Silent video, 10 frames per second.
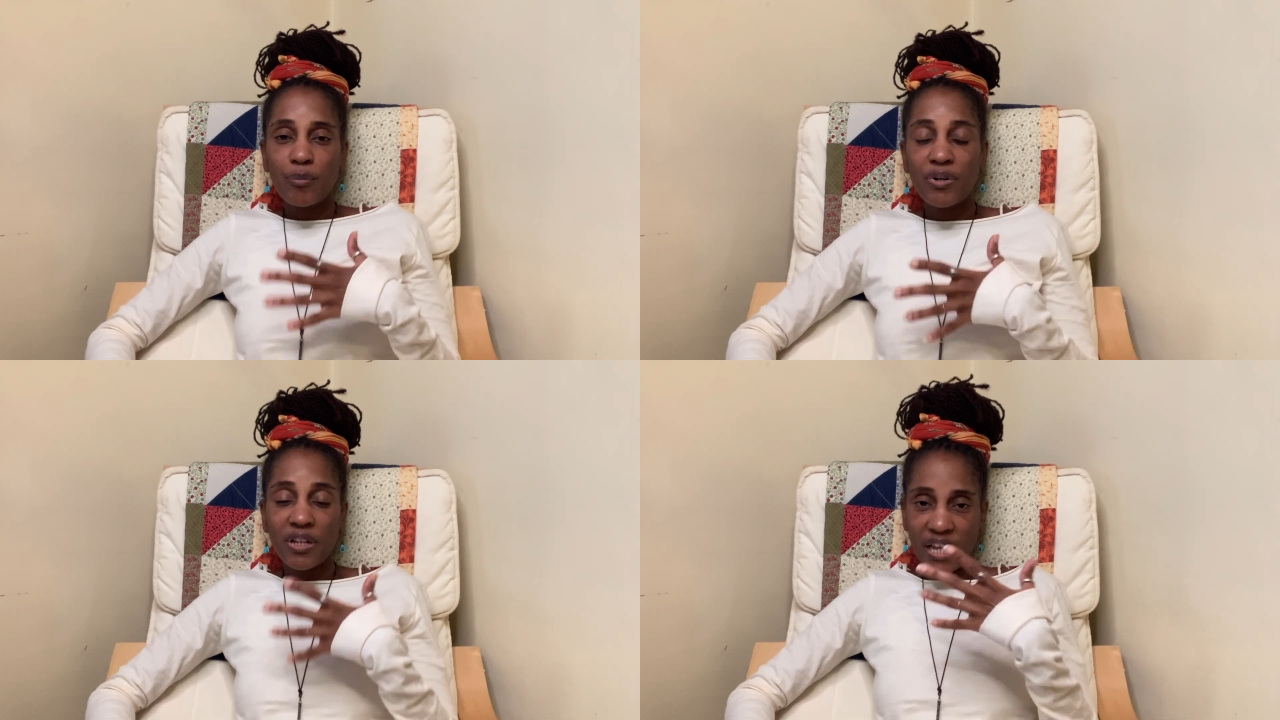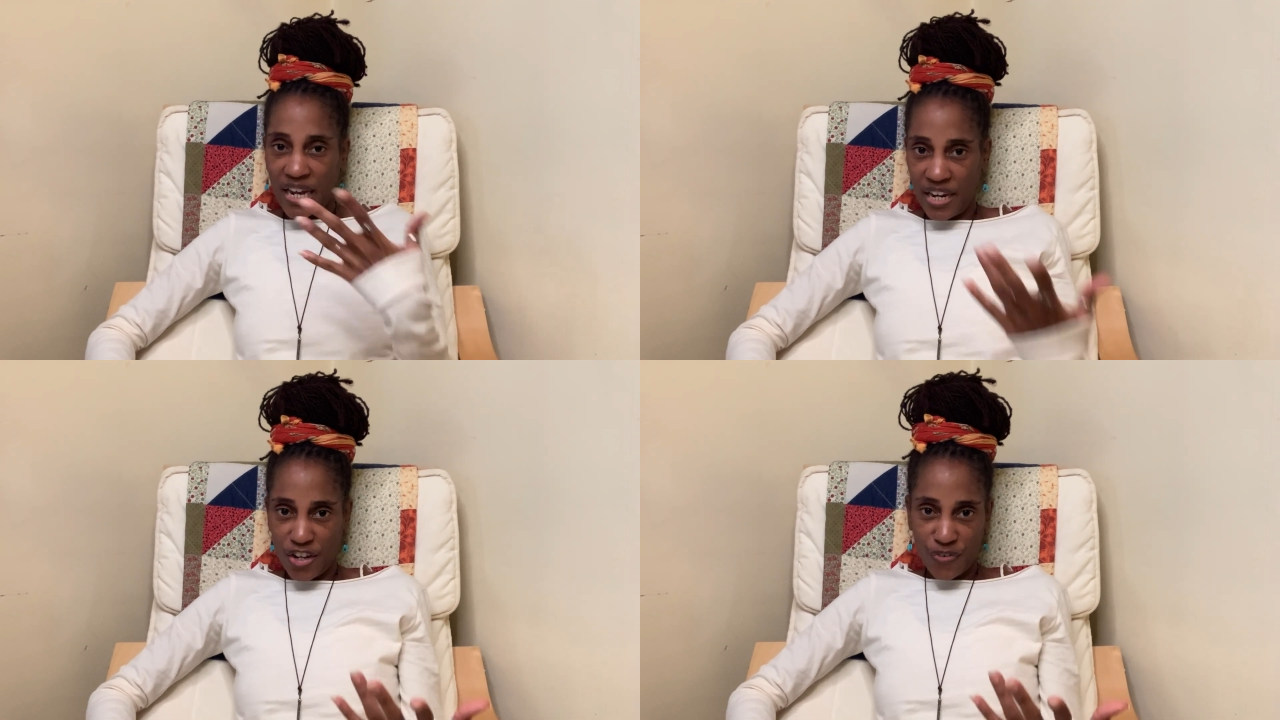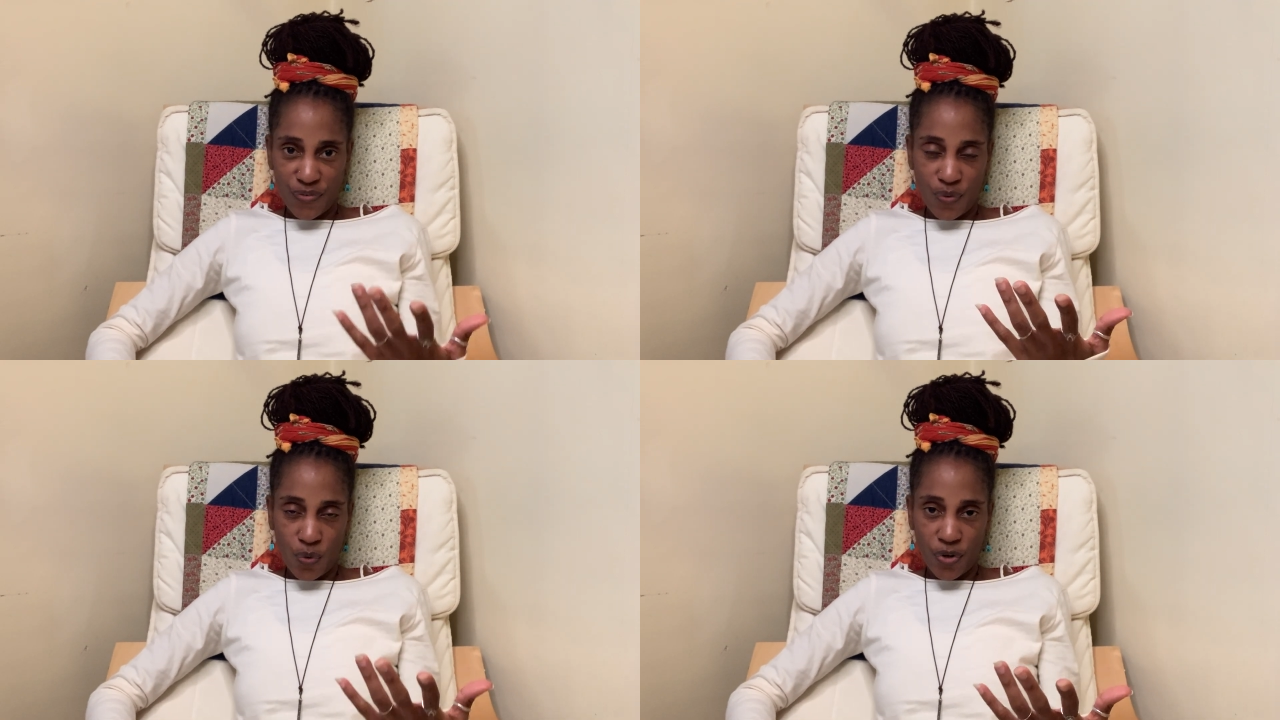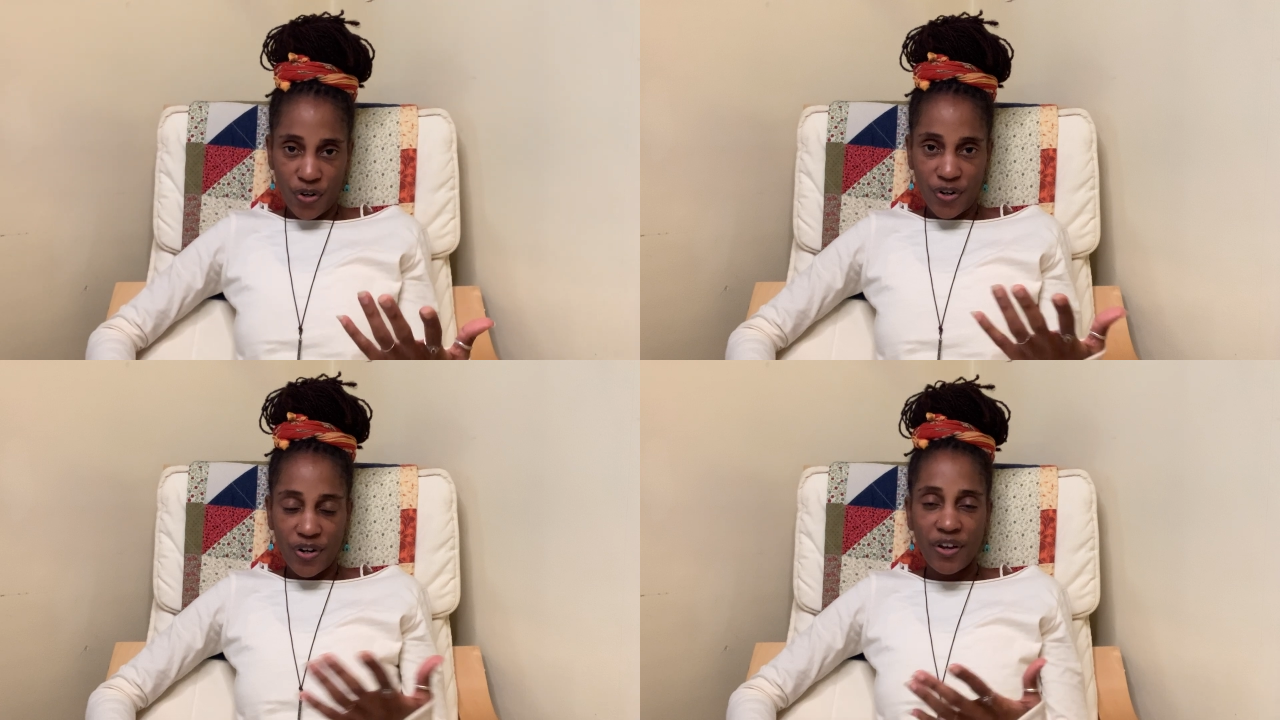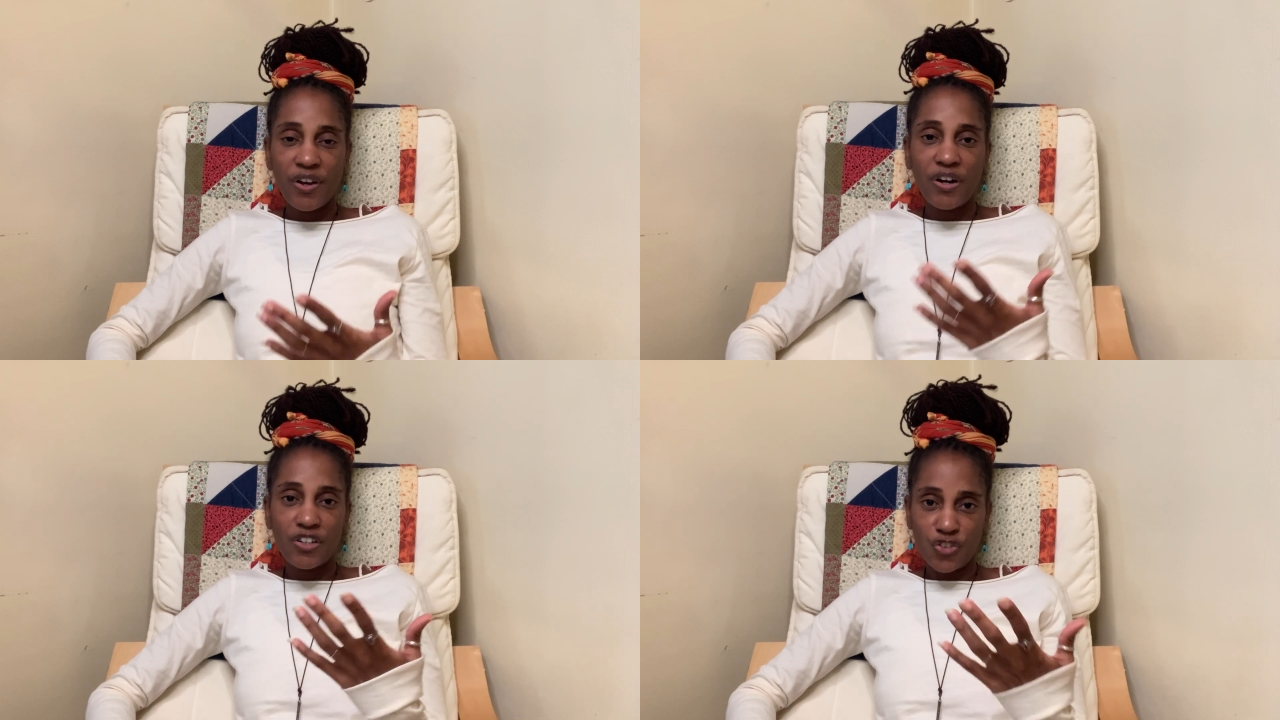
planning for a